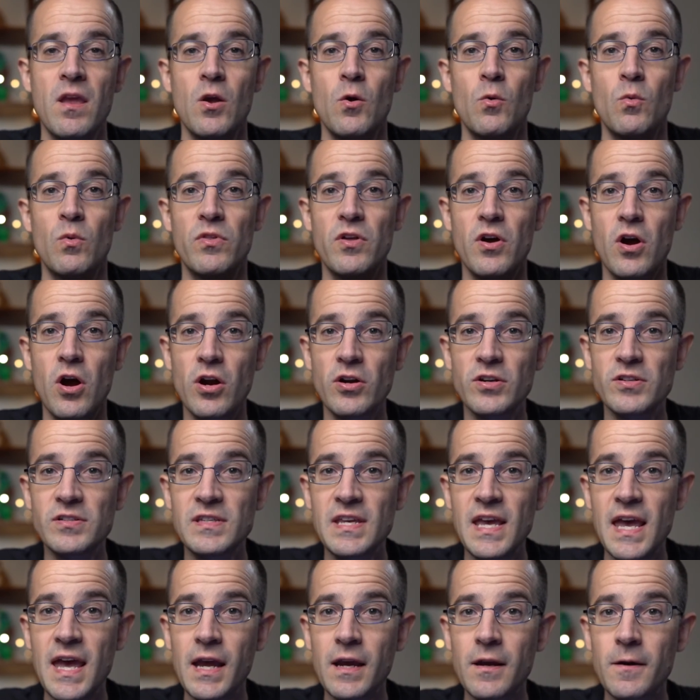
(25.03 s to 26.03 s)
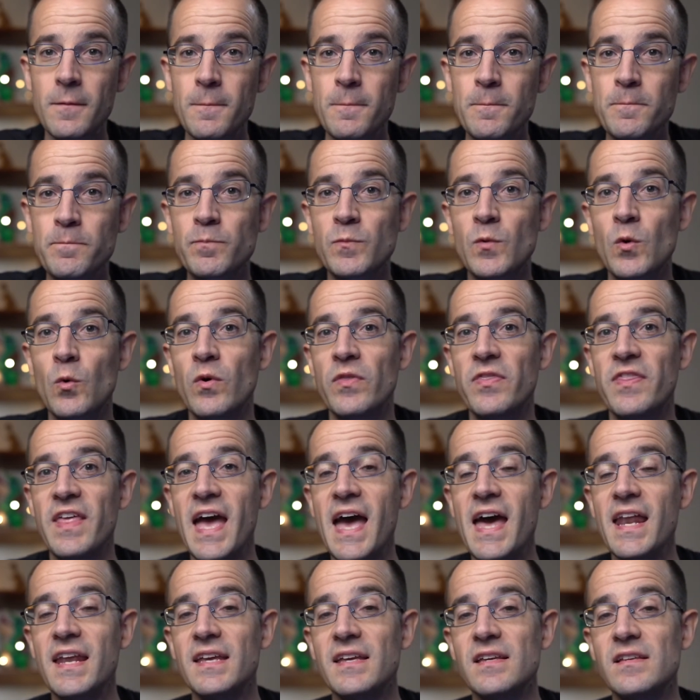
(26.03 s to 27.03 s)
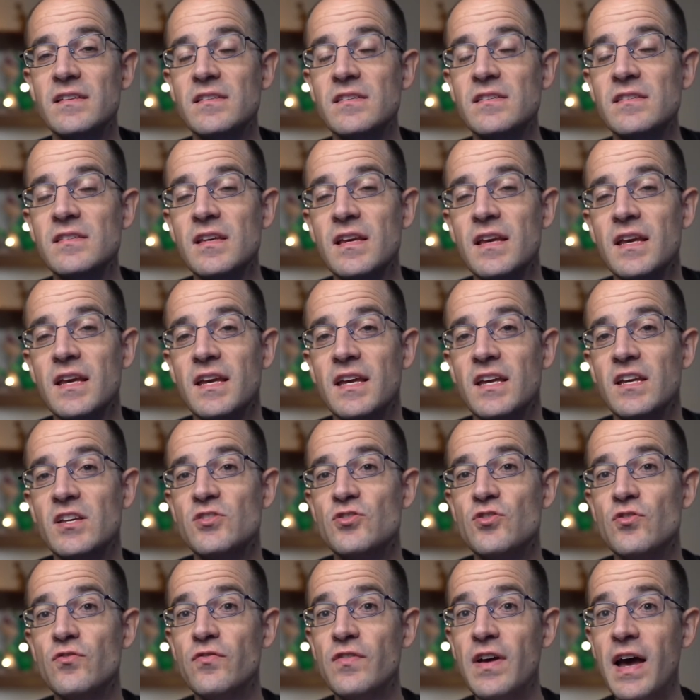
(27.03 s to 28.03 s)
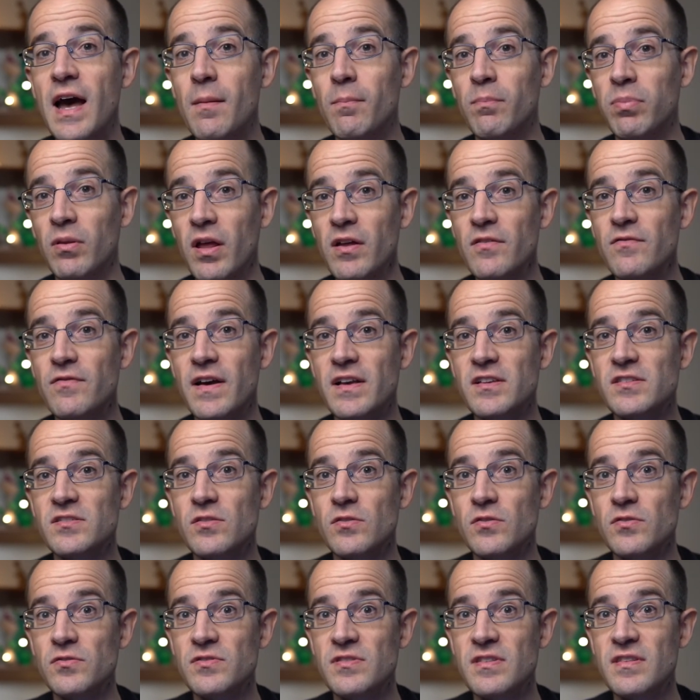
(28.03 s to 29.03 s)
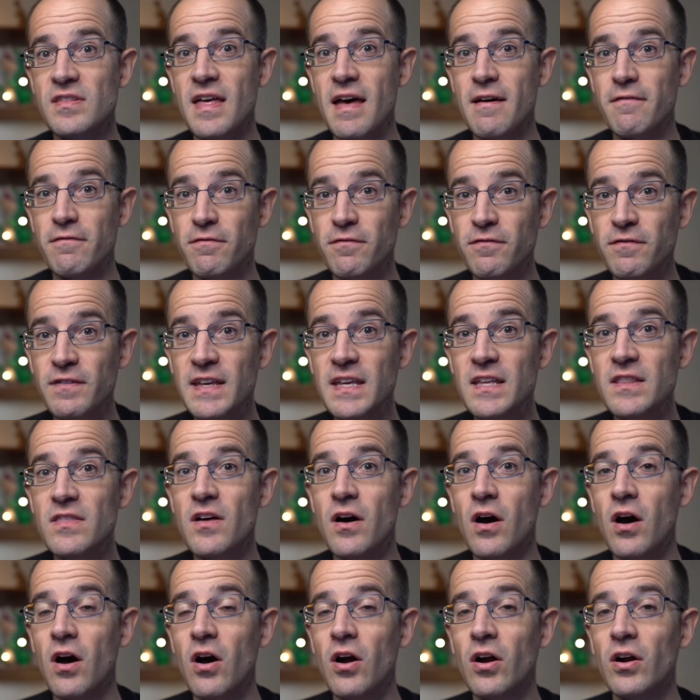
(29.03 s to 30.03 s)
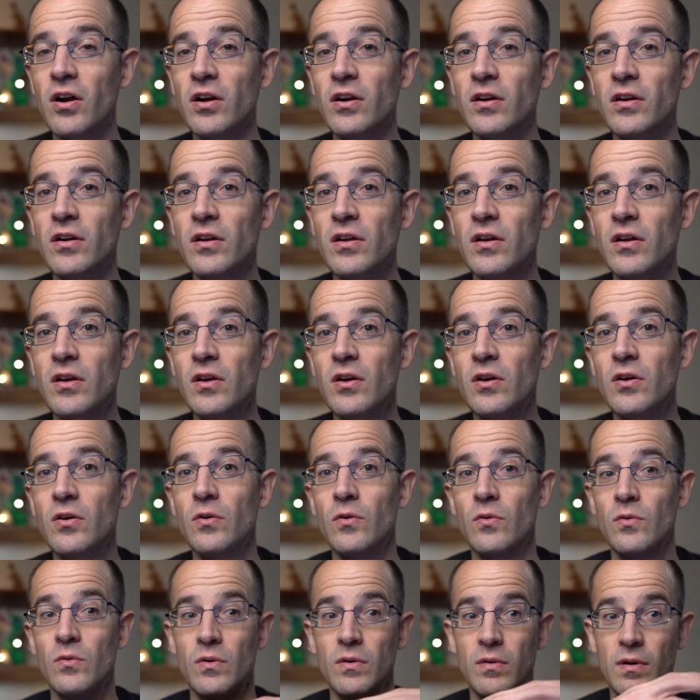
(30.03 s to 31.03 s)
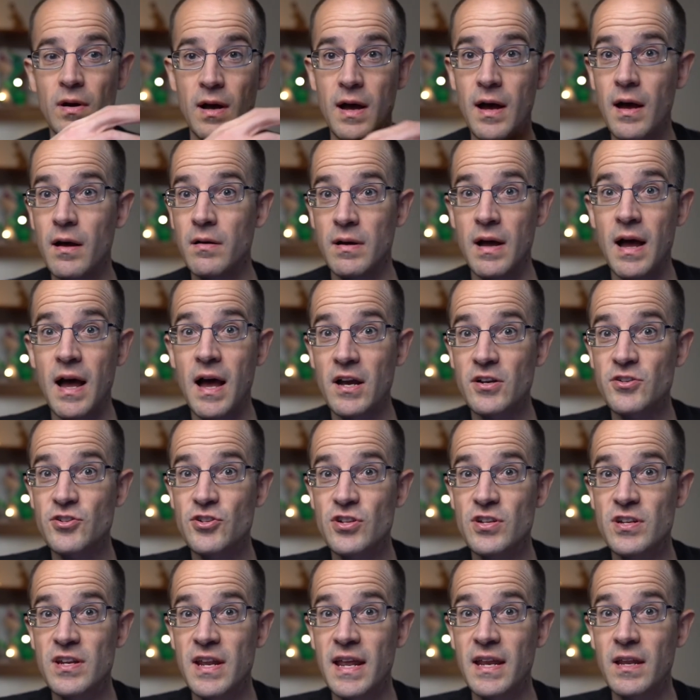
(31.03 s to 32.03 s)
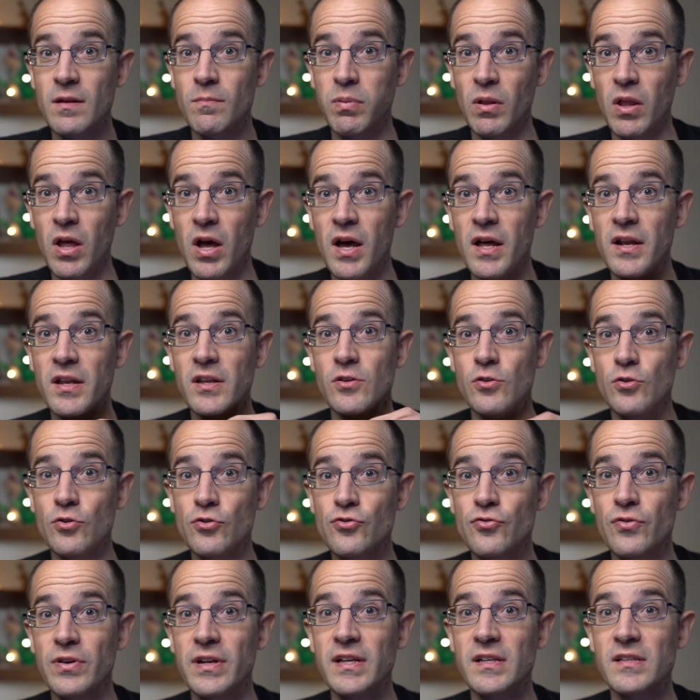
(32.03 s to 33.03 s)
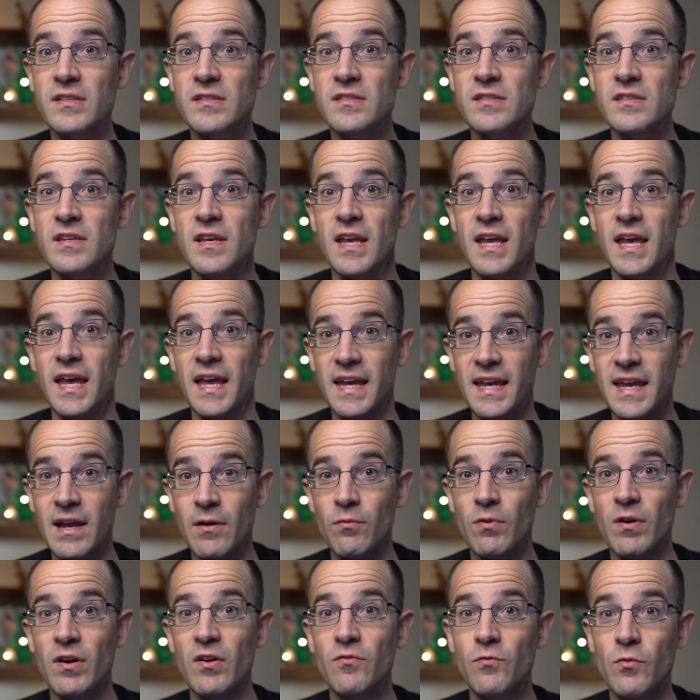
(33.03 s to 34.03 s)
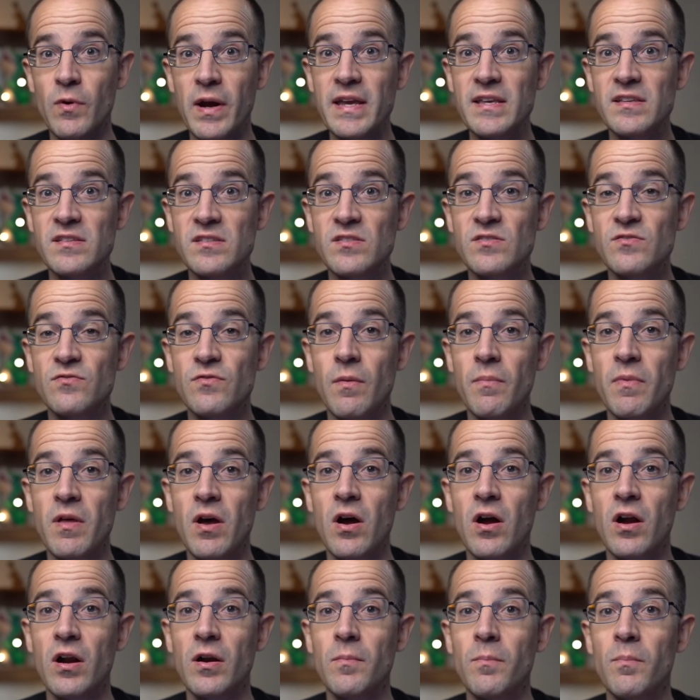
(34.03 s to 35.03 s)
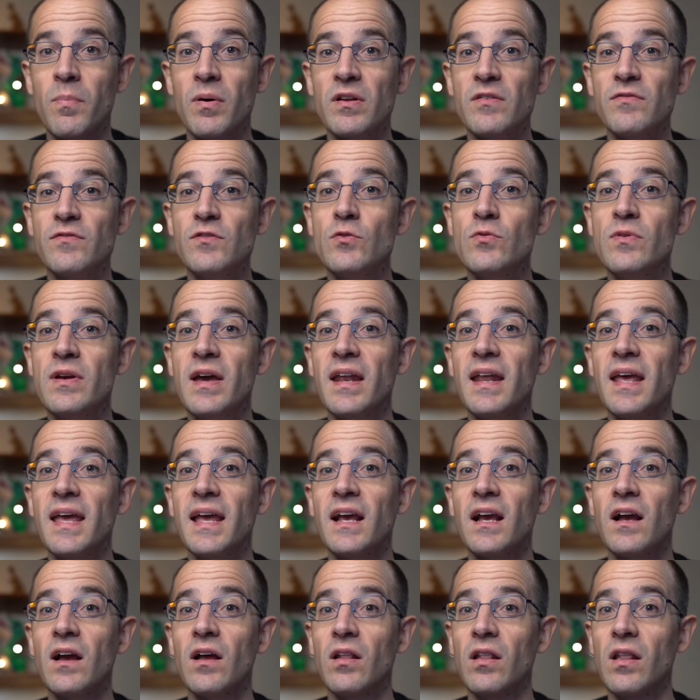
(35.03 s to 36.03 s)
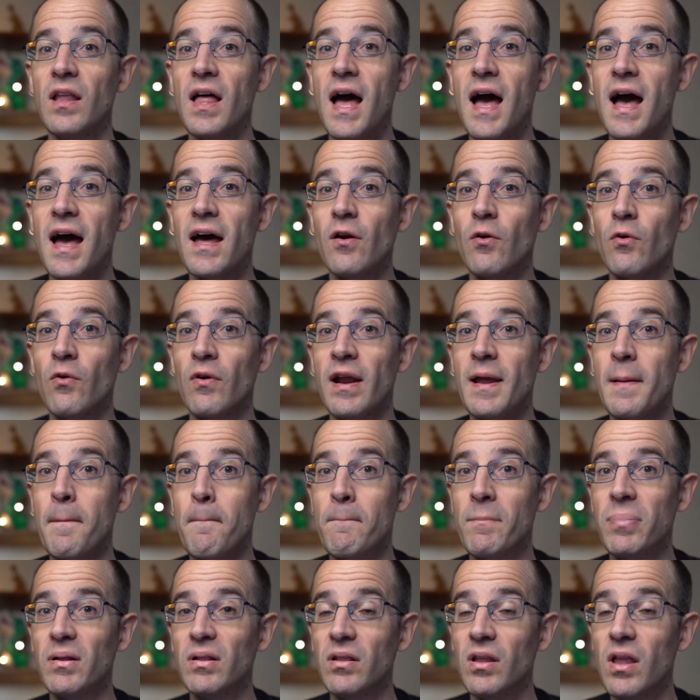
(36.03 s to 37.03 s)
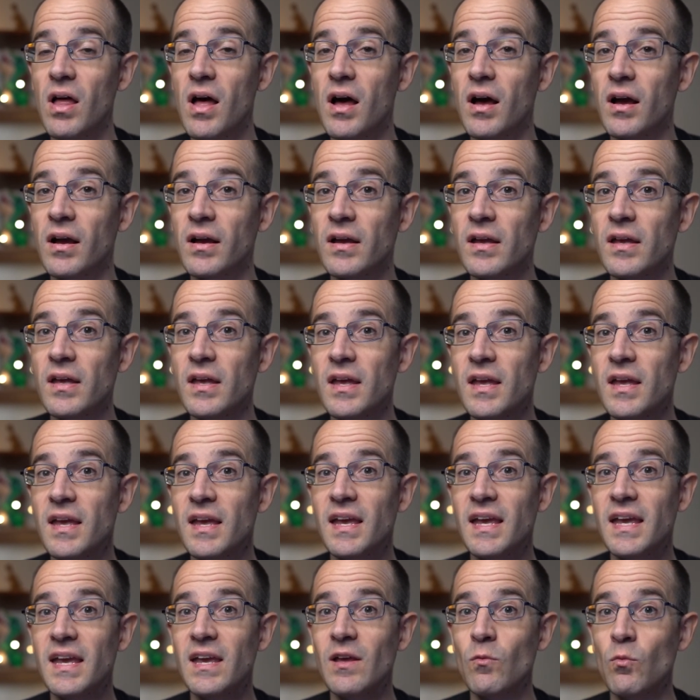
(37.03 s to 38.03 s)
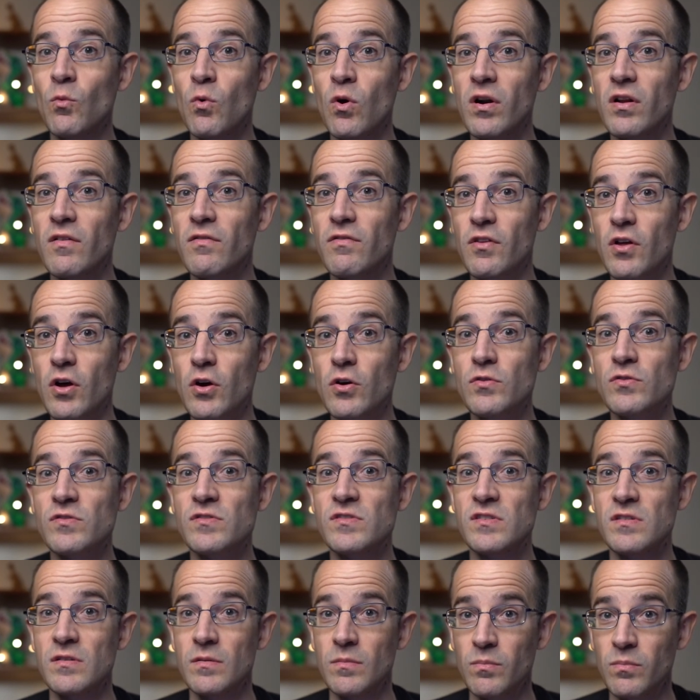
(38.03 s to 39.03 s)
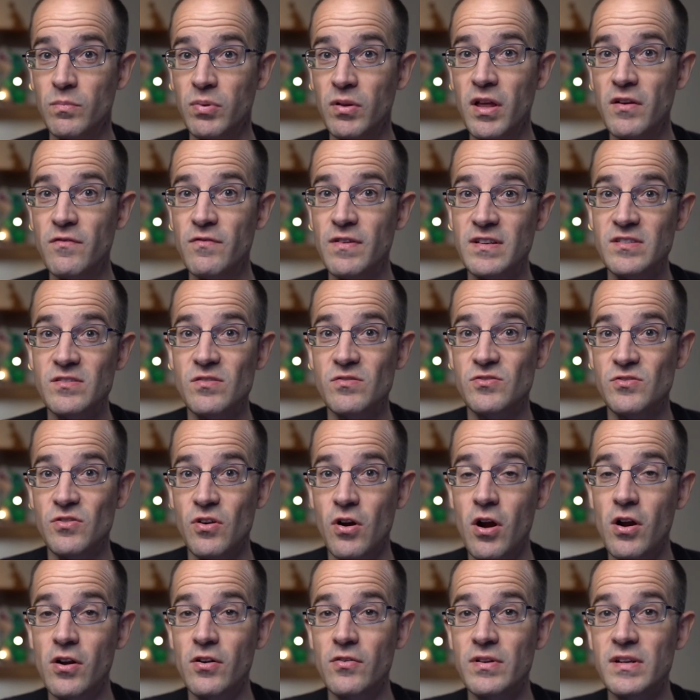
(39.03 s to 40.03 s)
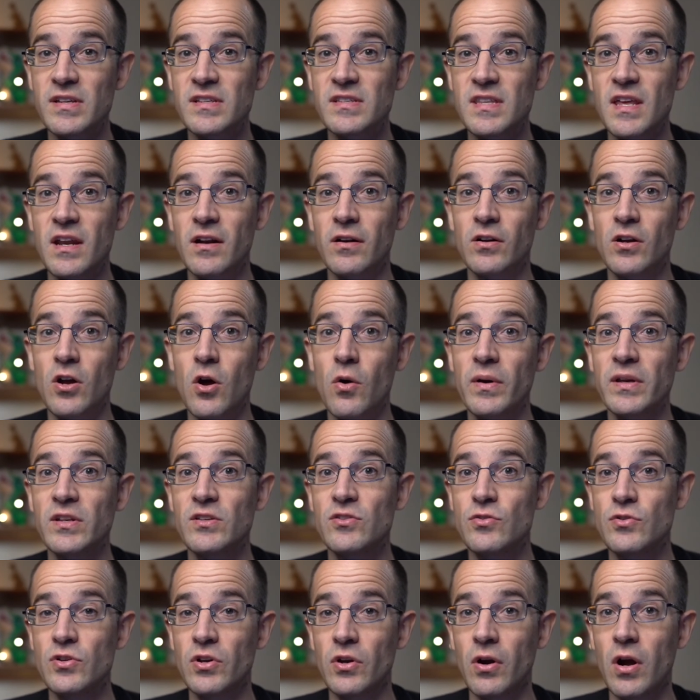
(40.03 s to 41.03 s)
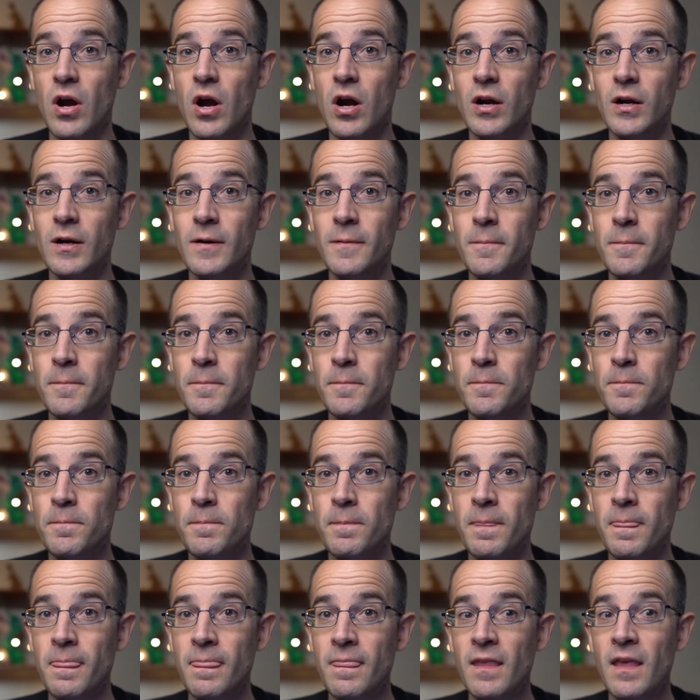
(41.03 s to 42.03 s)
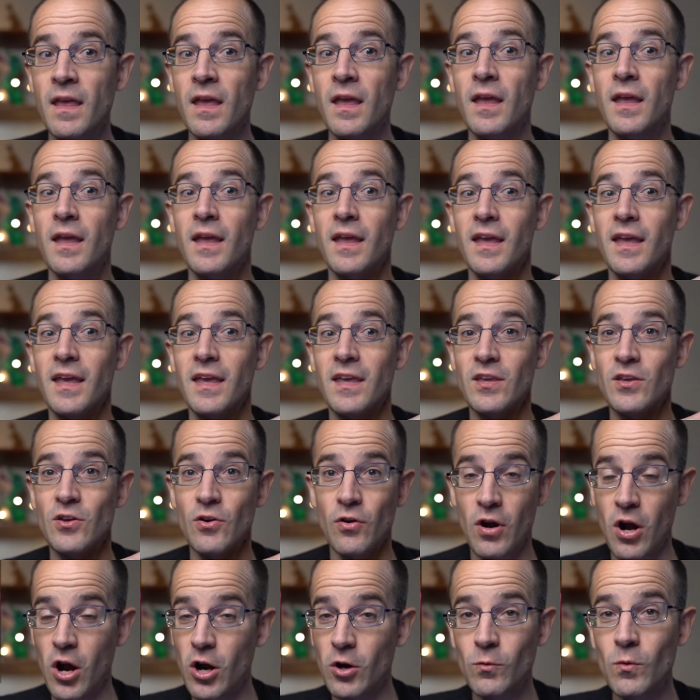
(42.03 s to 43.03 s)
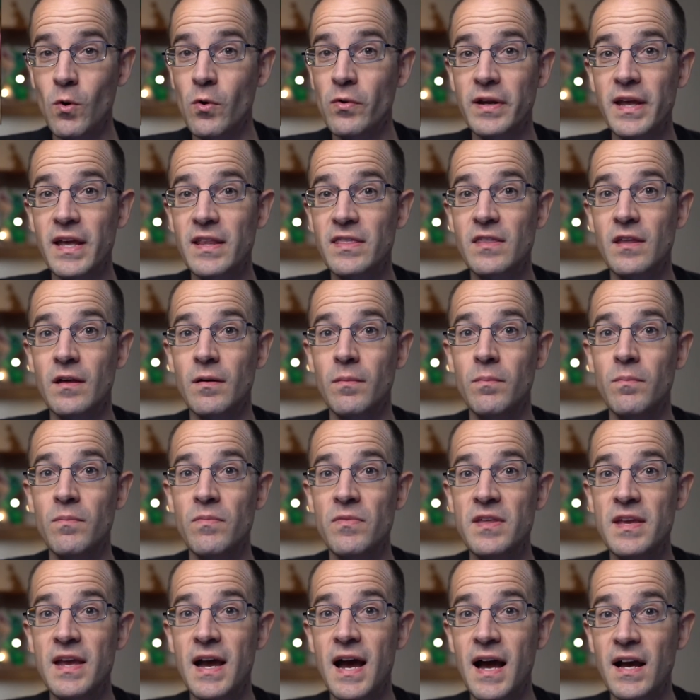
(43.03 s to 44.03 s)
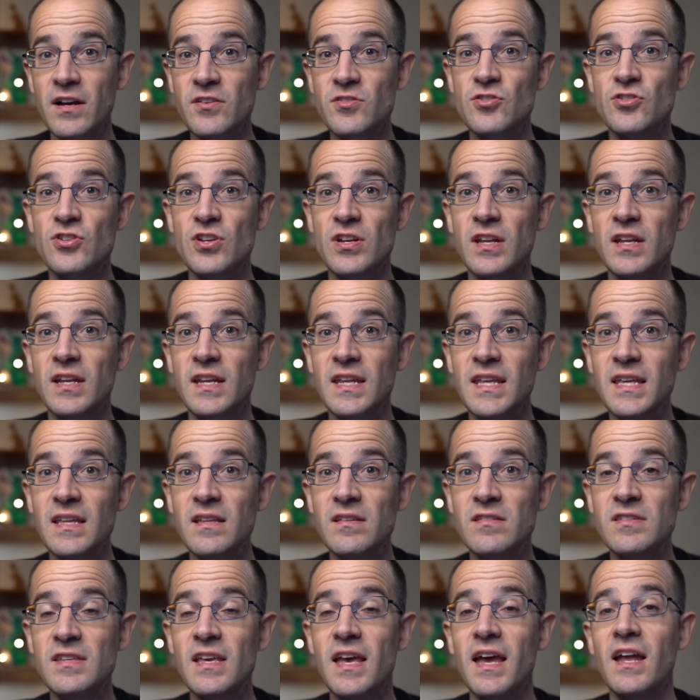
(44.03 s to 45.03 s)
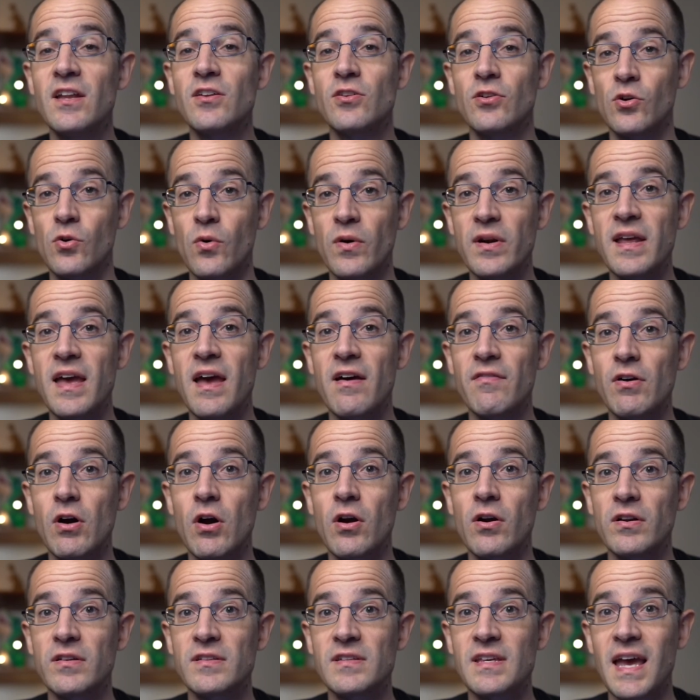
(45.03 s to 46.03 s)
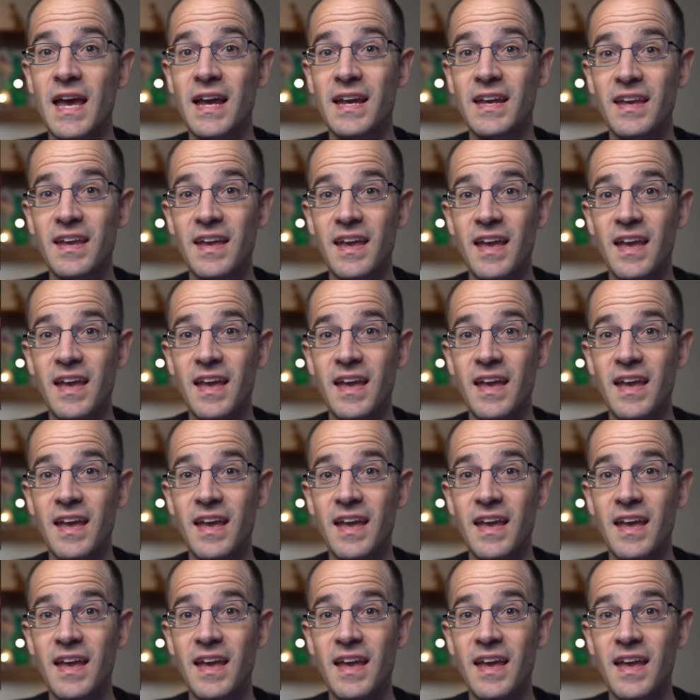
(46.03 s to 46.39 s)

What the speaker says: With a heart attack, what that is you've got blood vessels that feed the heart oxygenated blood and nutrients and get rid of wastes from the heart. But if you get a clot or a plug in one of those blood vessels or arteries that are going to your heart won't get the oxygen it needs, and you're going to have a heart attack.